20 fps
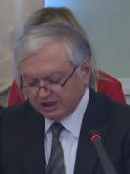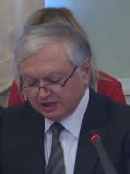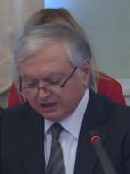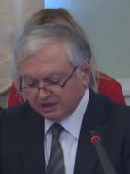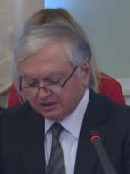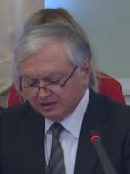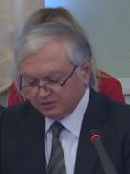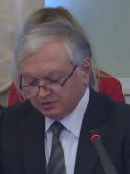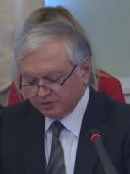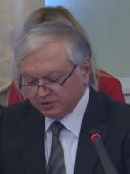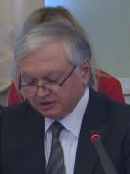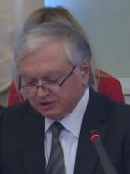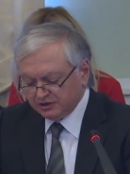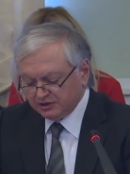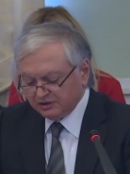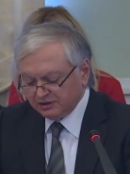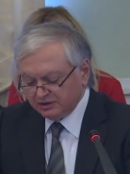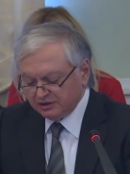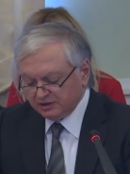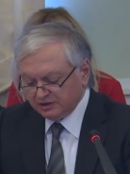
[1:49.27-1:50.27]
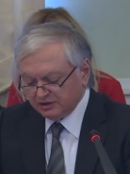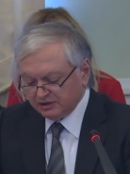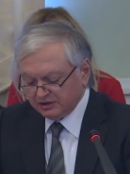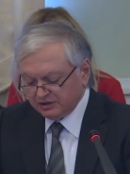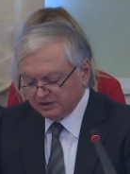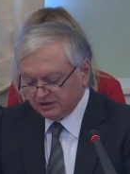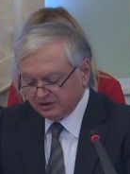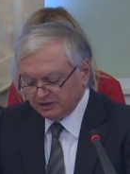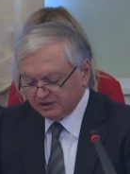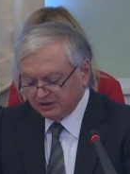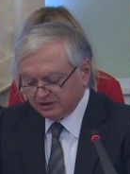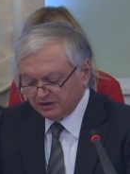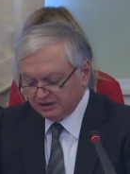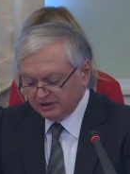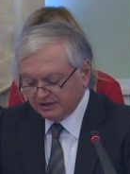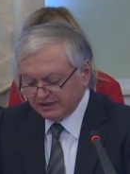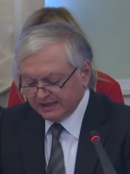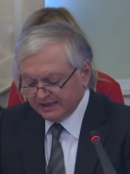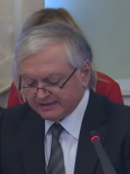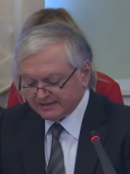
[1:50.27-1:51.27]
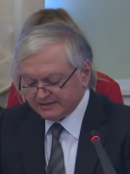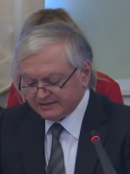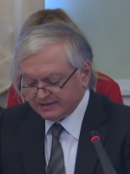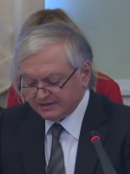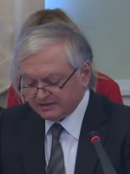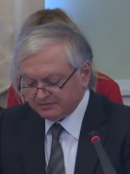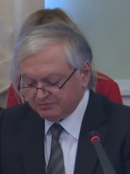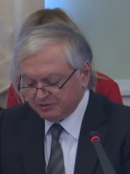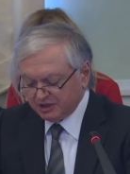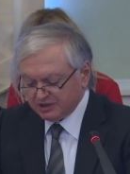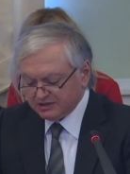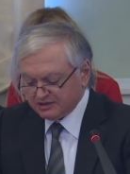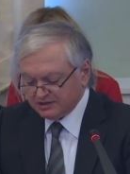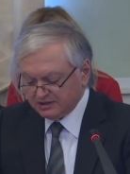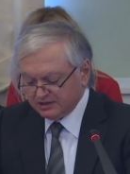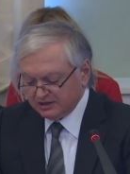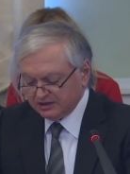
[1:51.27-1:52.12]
and within the next 6 months,